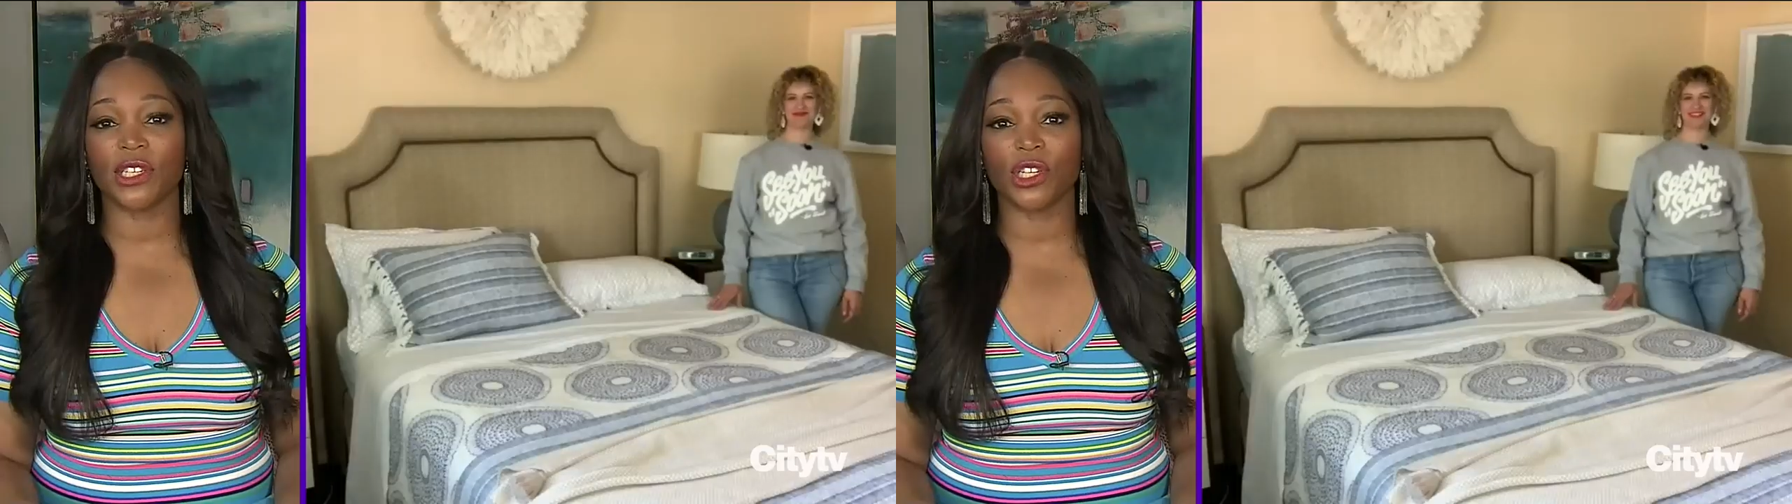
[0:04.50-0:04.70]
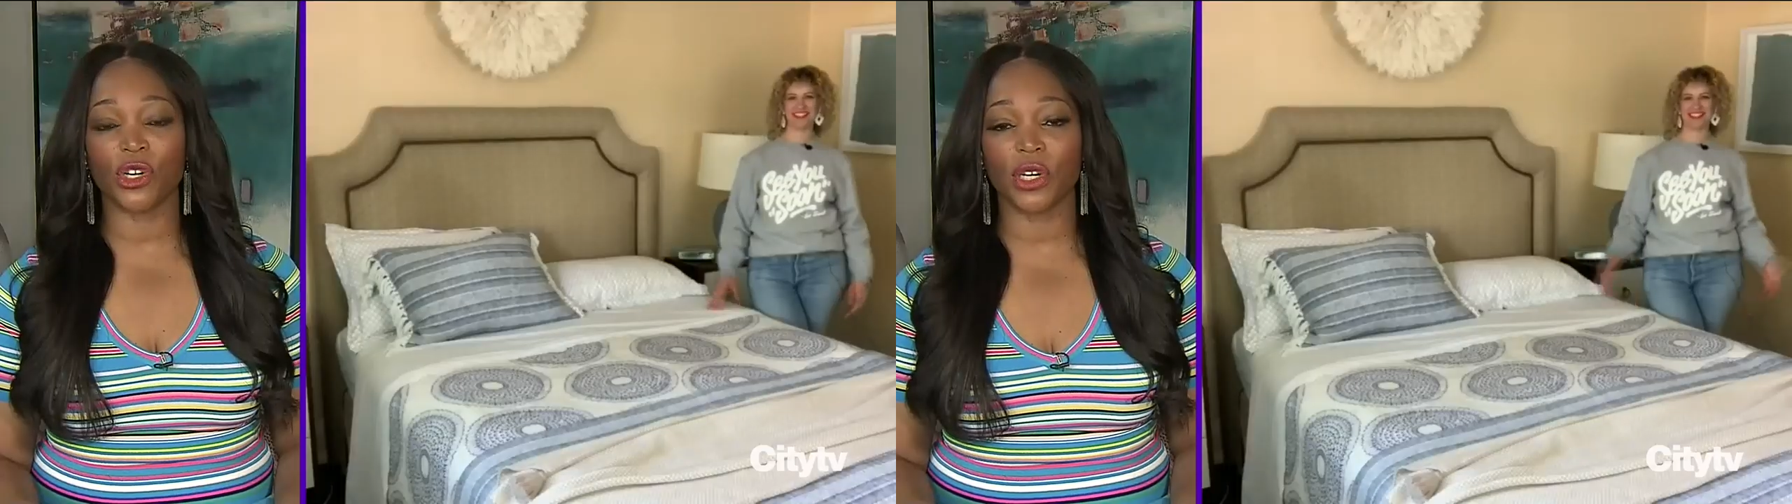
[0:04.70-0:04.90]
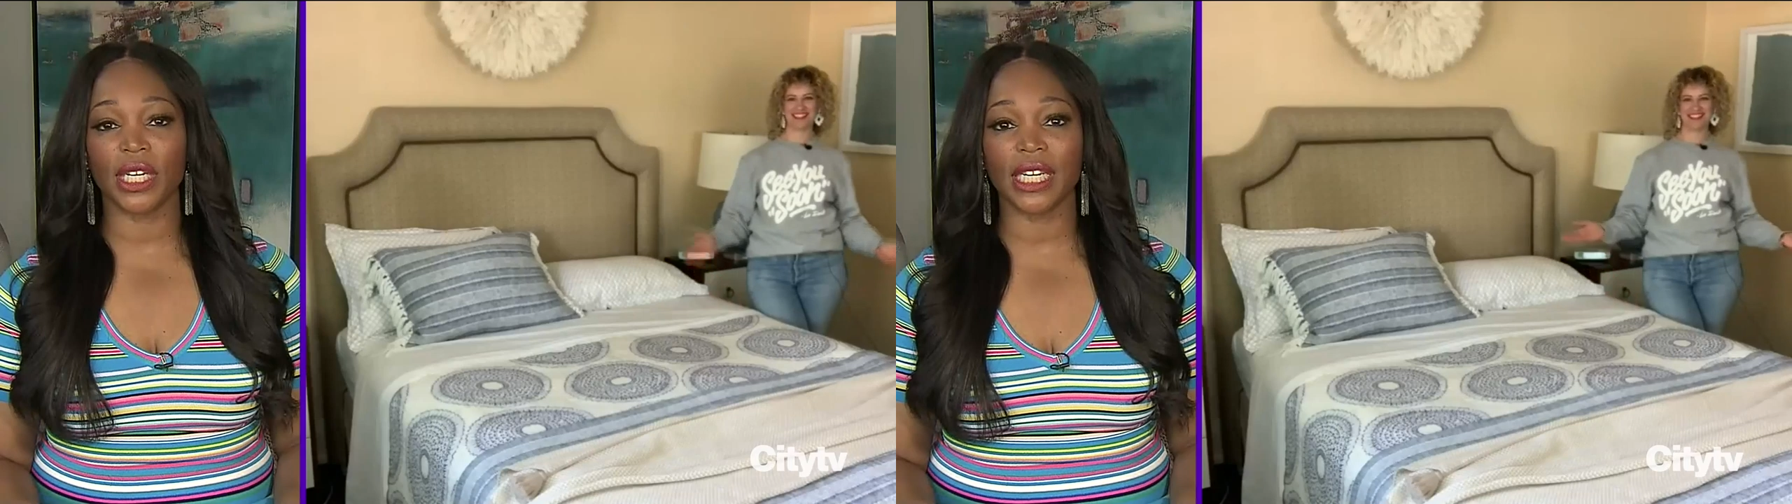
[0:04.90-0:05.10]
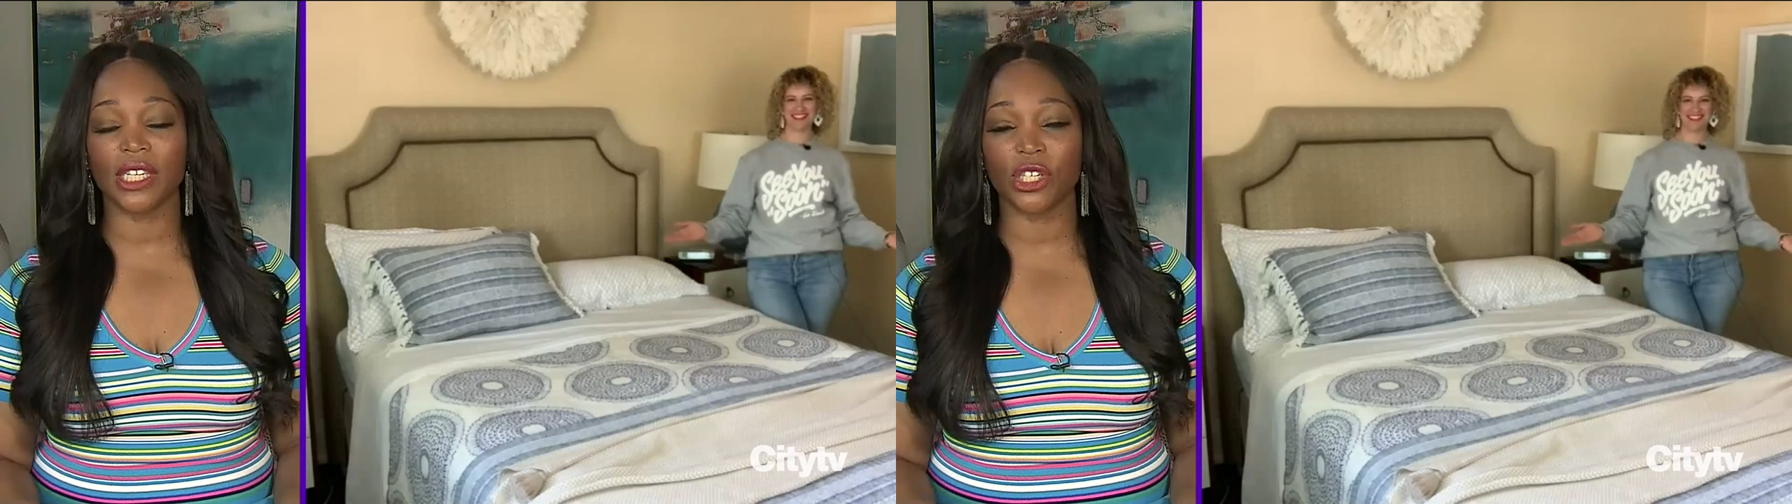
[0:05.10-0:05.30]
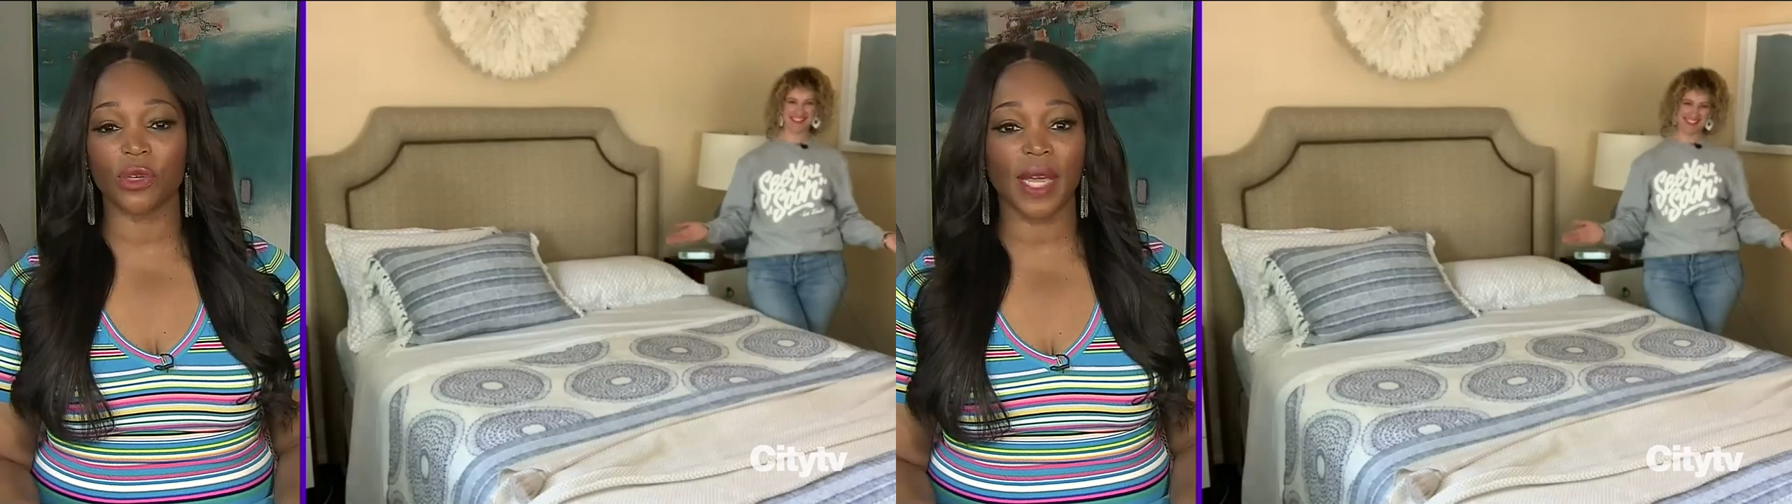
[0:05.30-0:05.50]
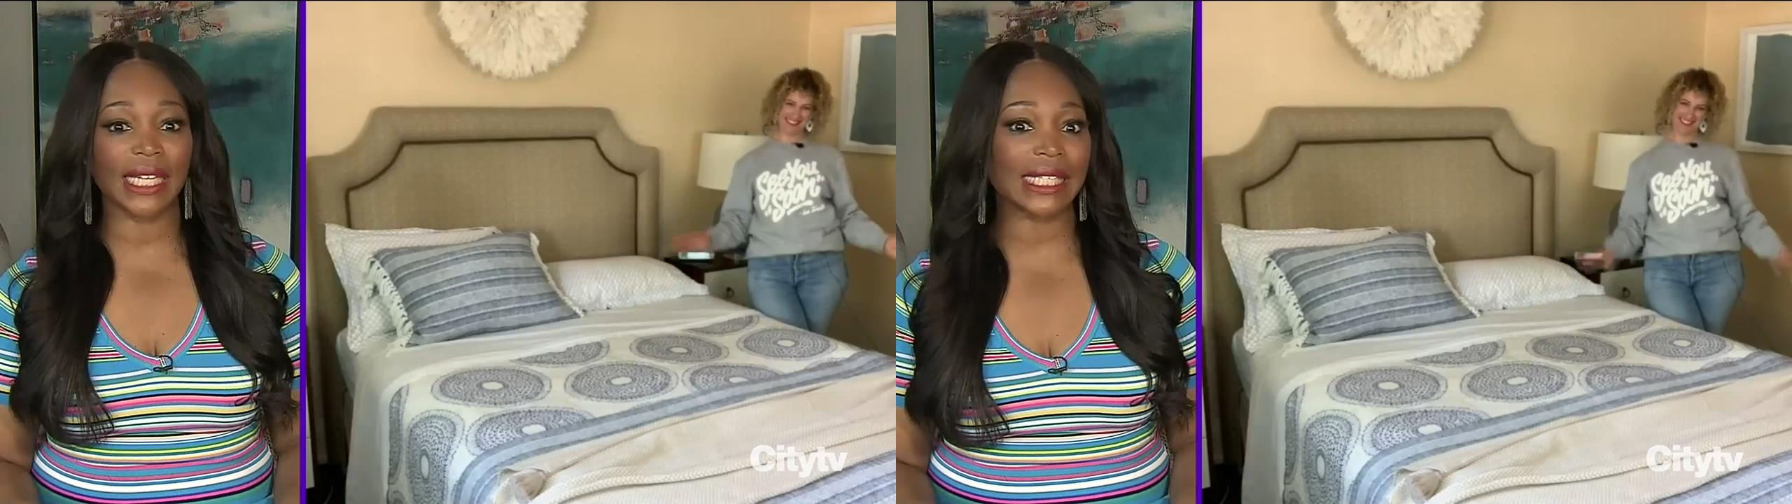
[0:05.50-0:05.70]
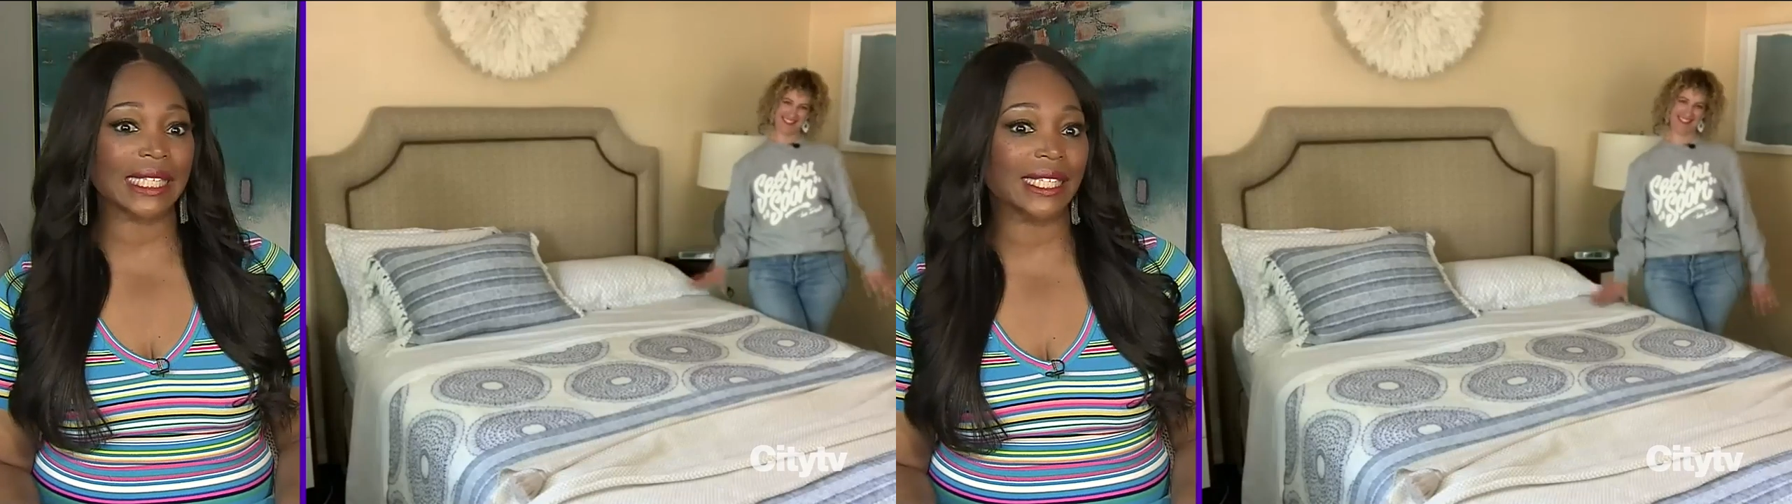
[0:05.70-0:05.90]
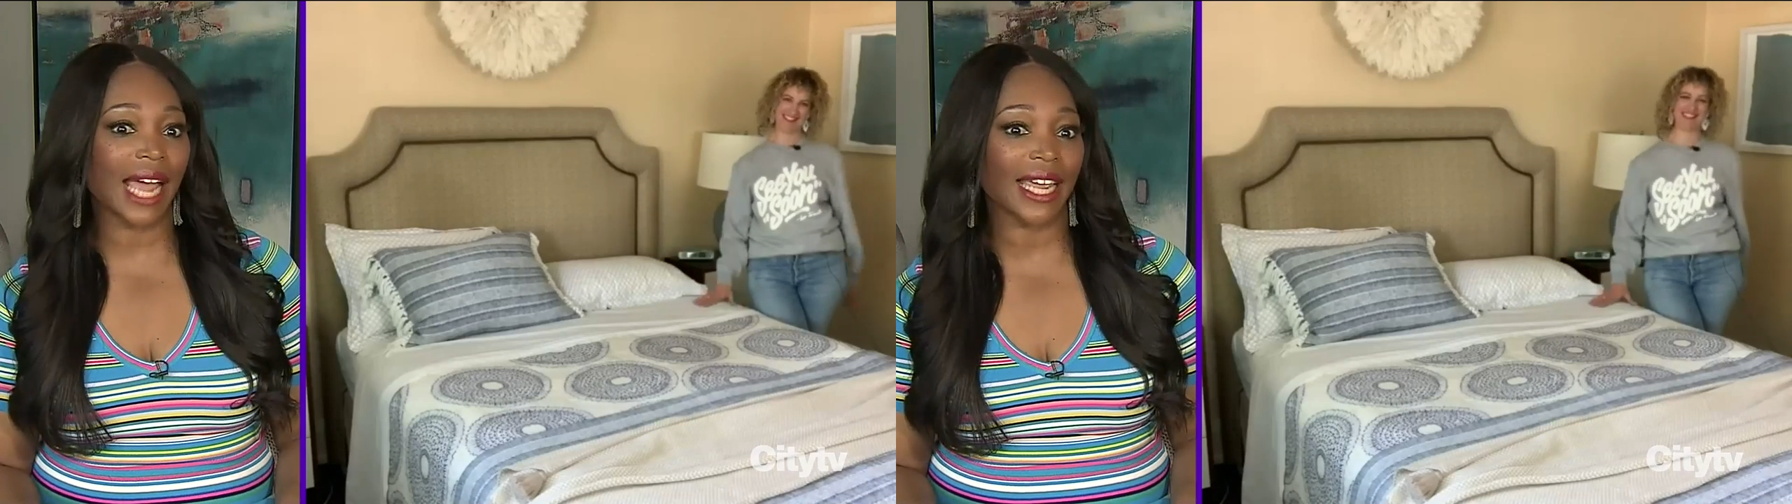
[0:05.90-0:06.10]
to turn it into a
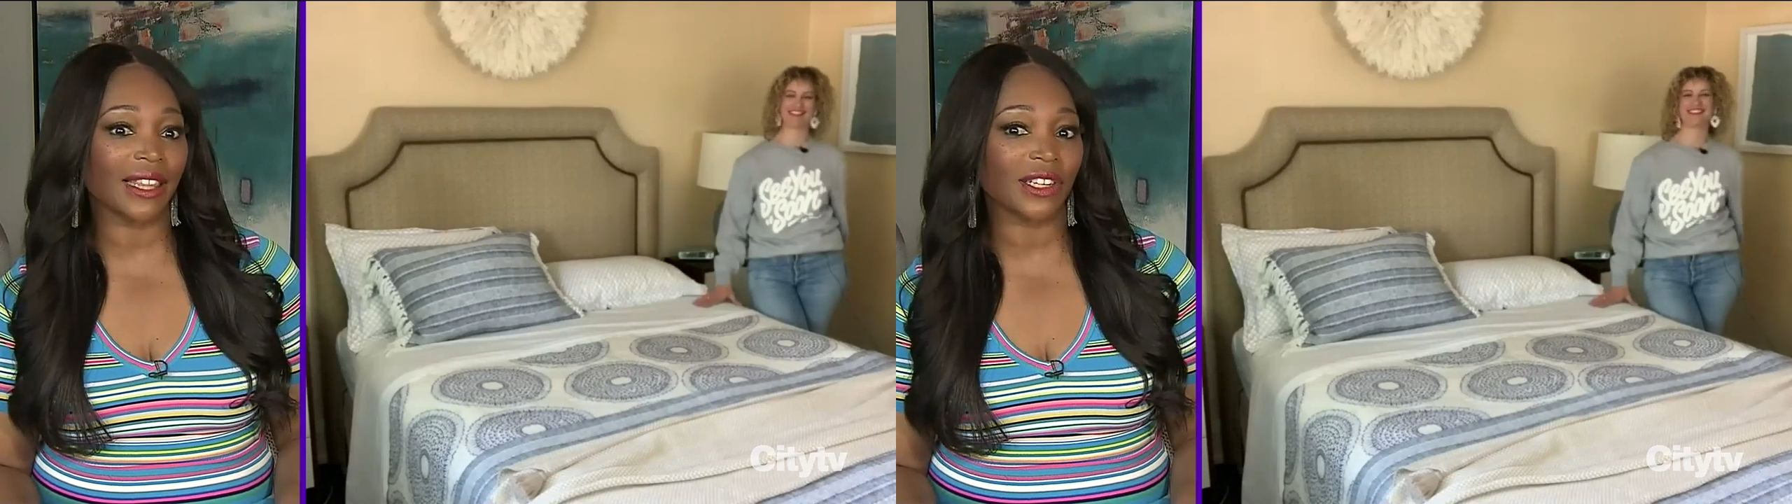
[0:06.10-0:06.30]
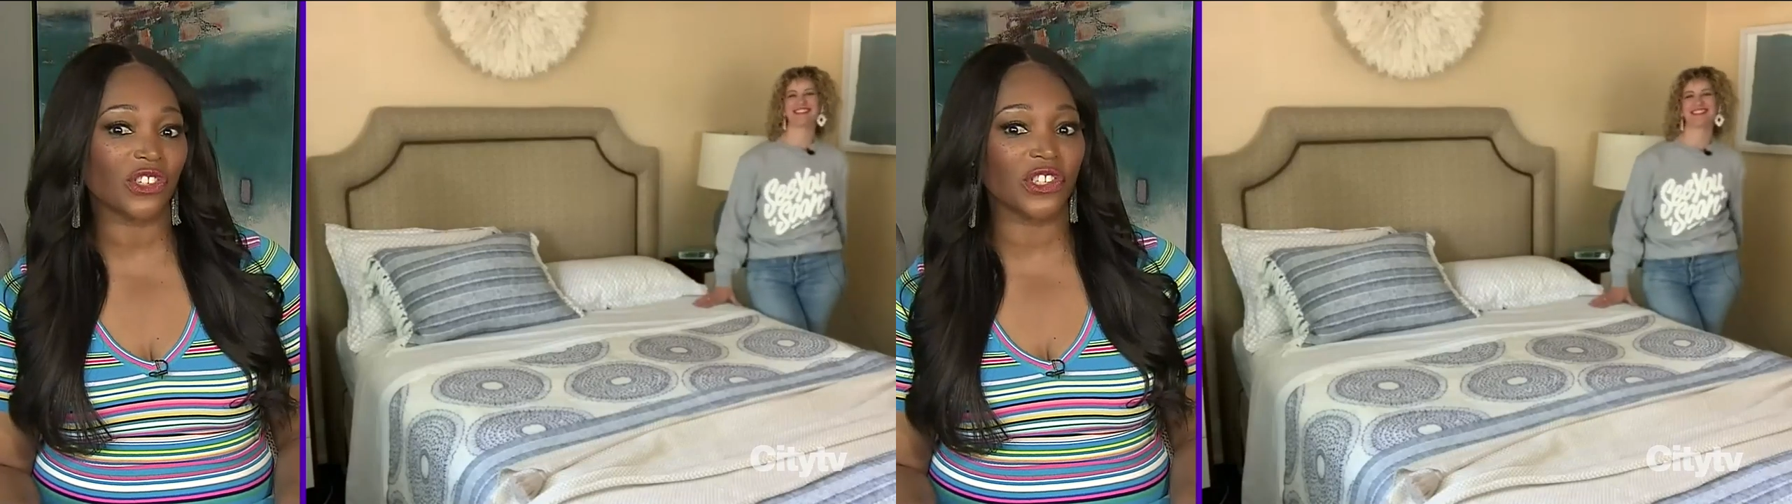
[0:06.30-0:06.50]
stylish